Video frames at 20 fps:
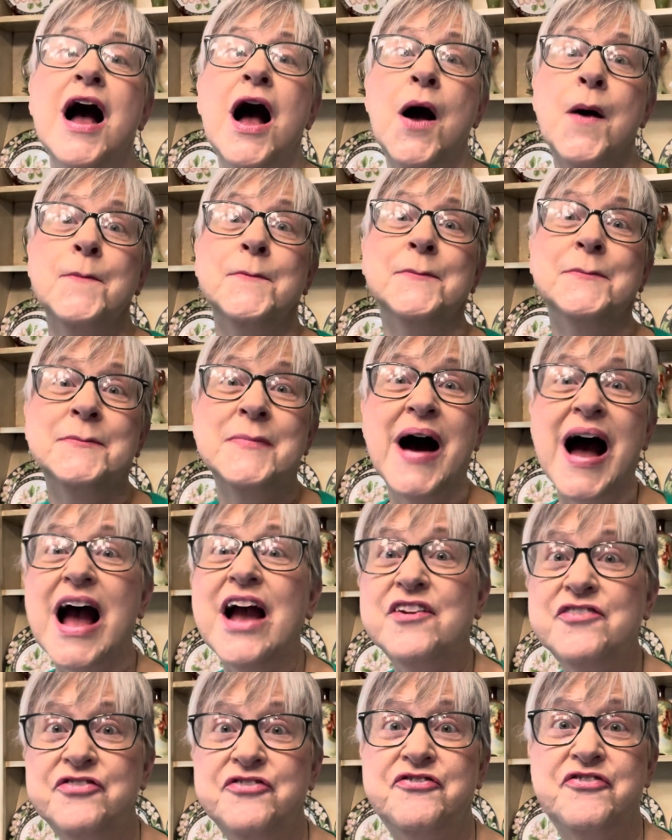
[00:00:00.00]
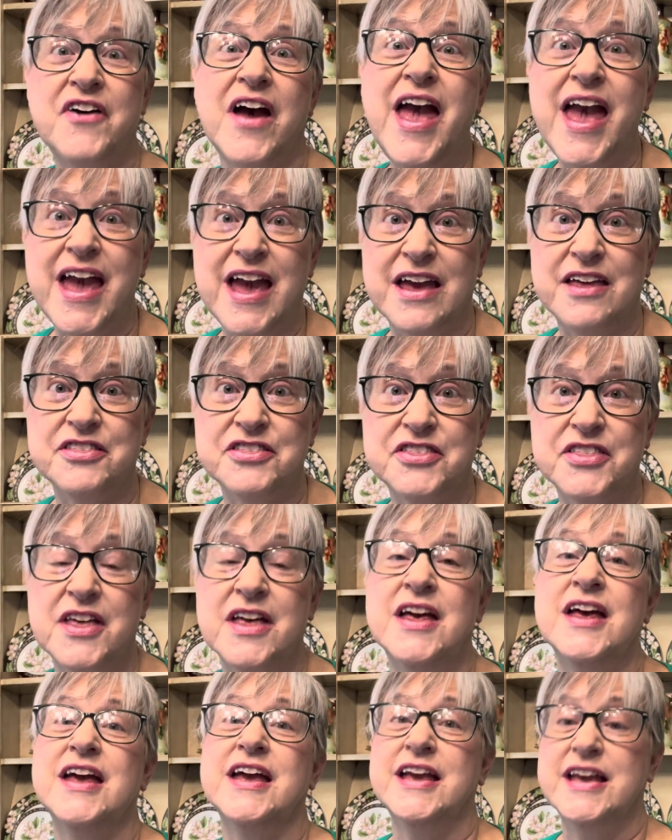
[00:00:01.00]
My faith
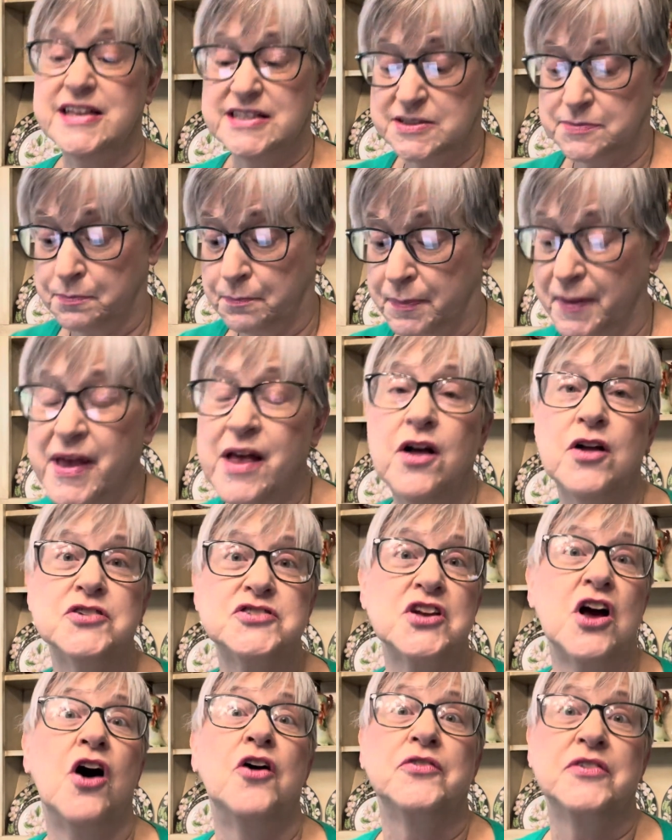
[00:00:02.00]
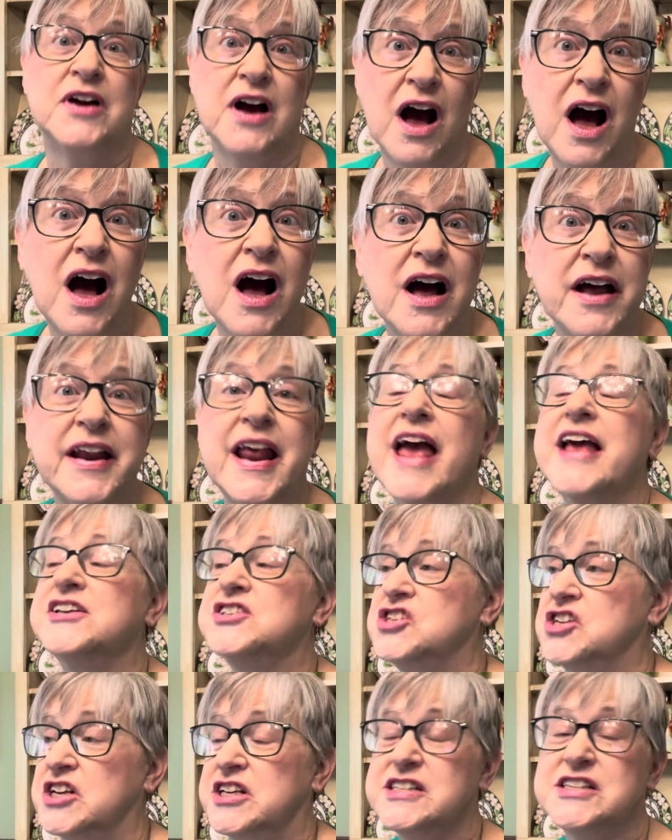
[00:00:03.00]
is built on God and
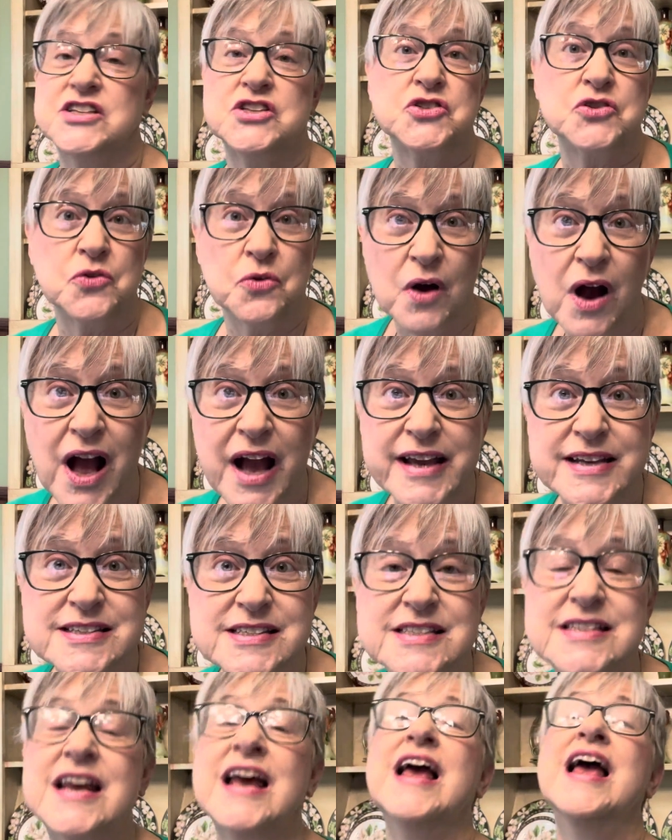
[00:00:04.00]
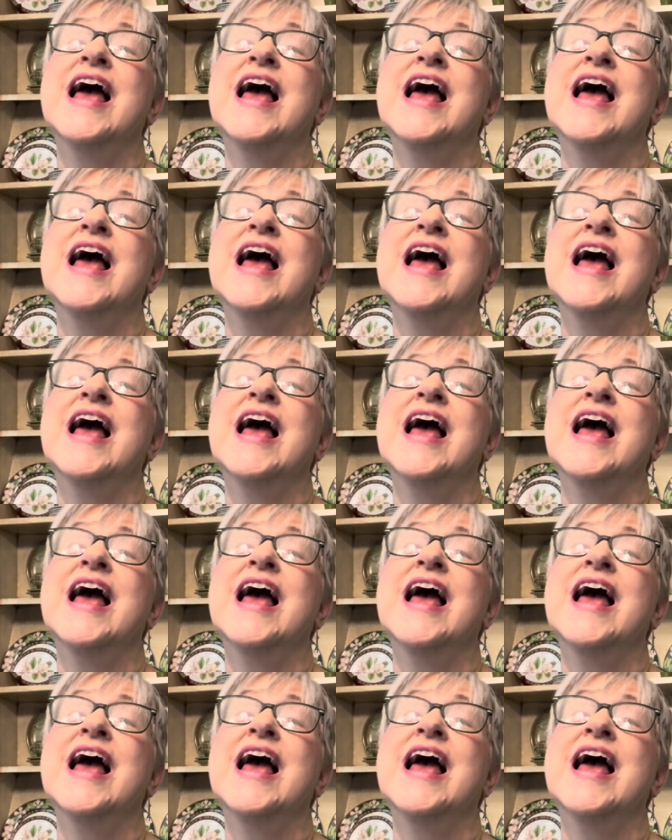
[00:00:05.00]
Jesus Christ.